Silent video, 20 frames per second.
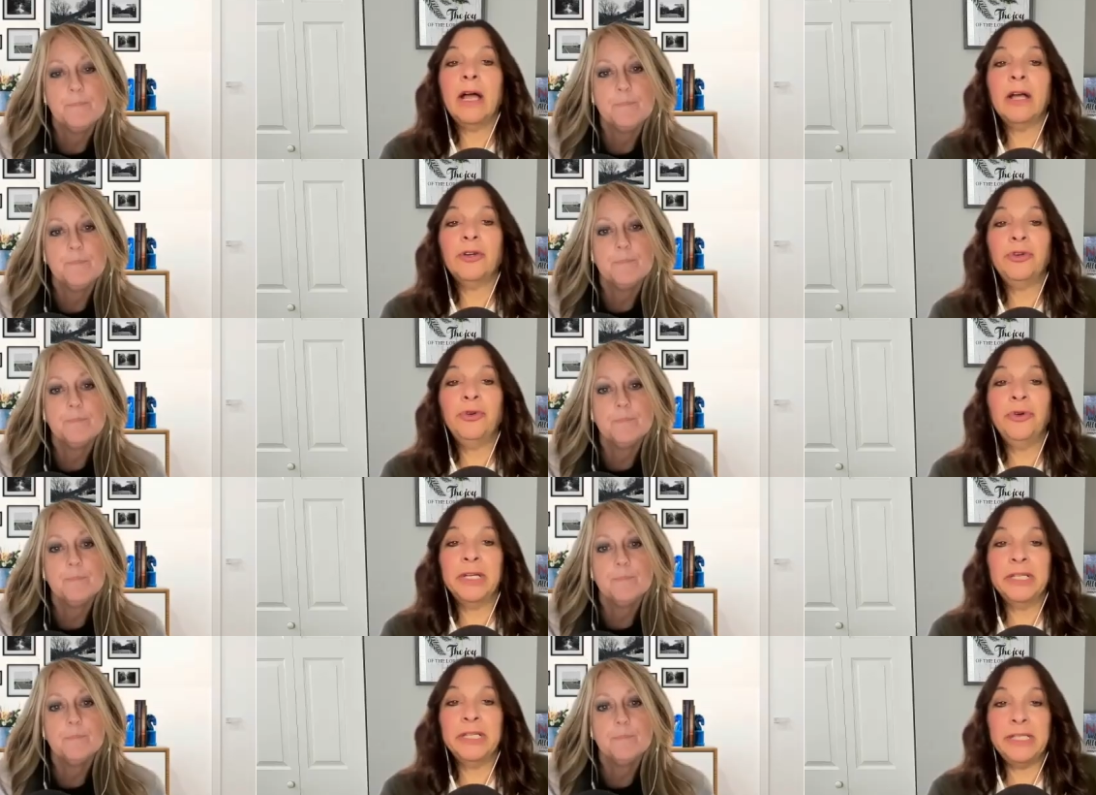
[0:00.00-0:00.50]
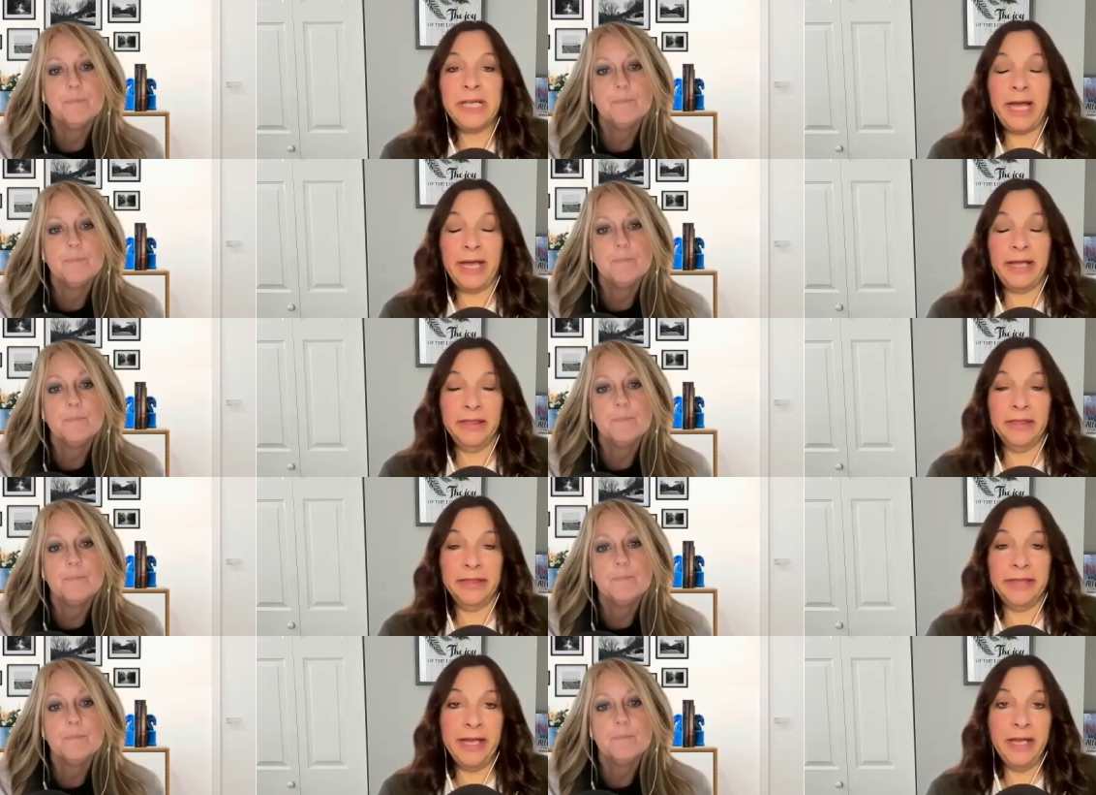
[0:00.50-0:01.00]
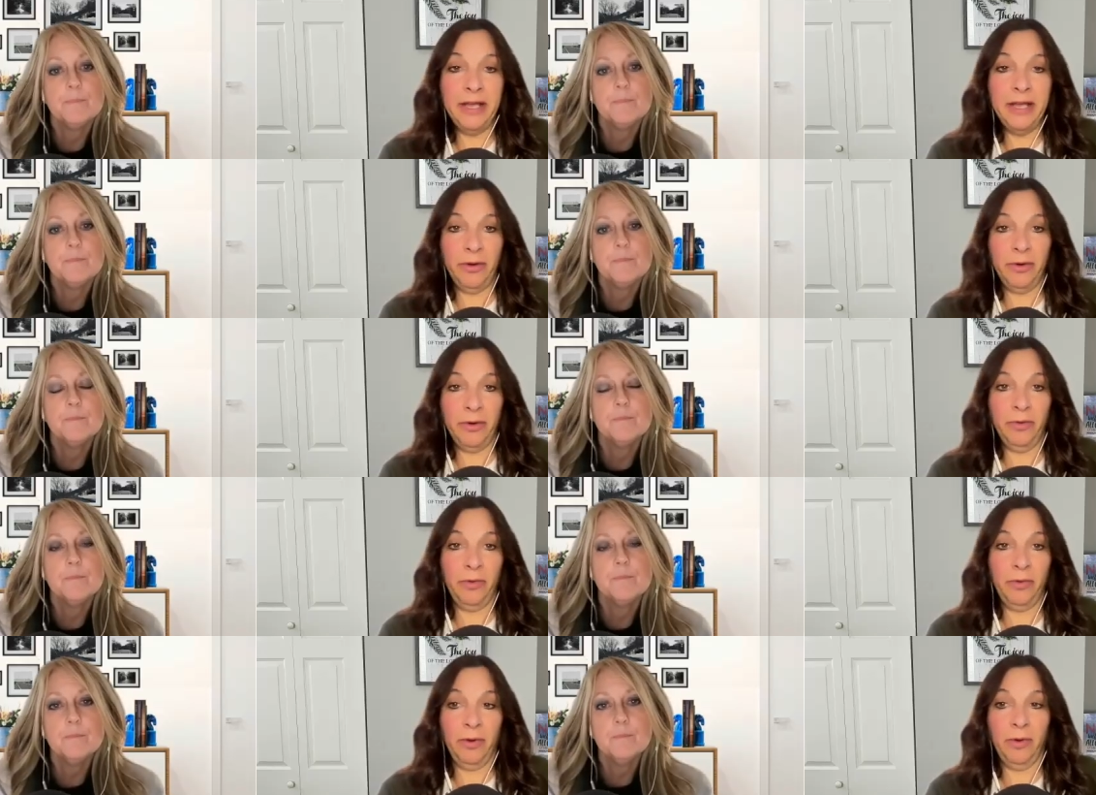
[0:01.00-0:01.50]
Speaker 1: Chris, I think
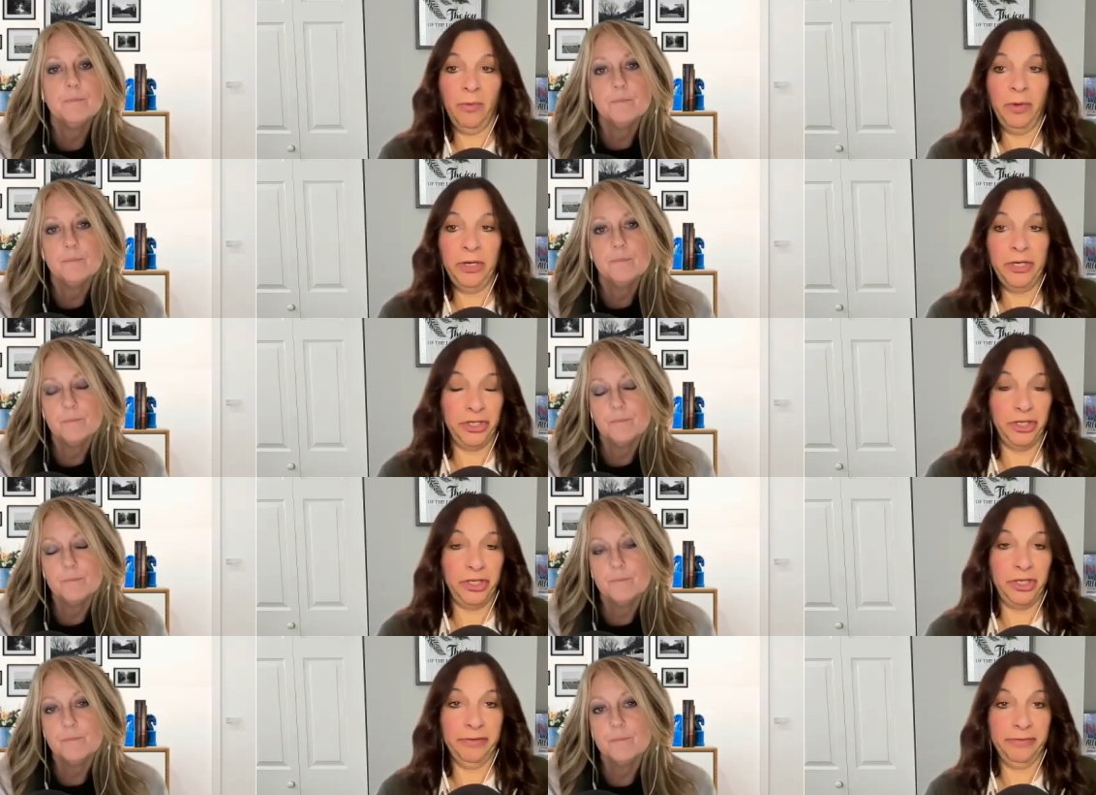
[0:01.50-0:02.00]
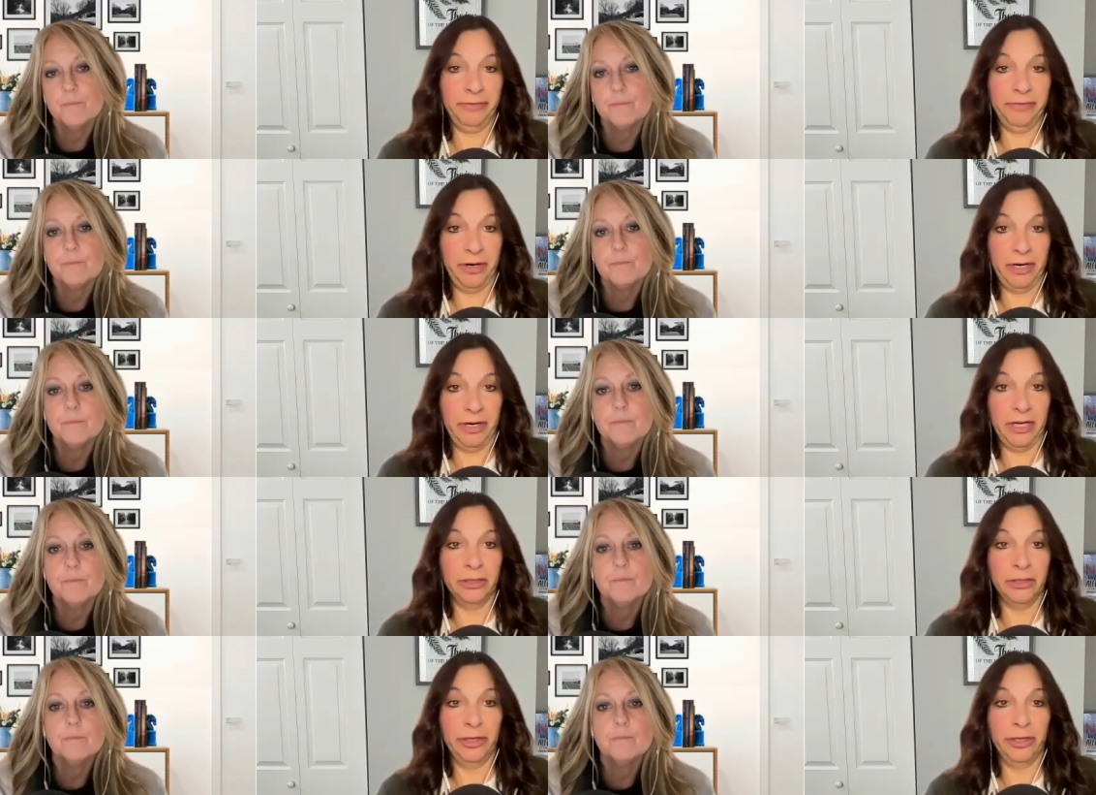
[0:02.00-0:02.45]
we should divert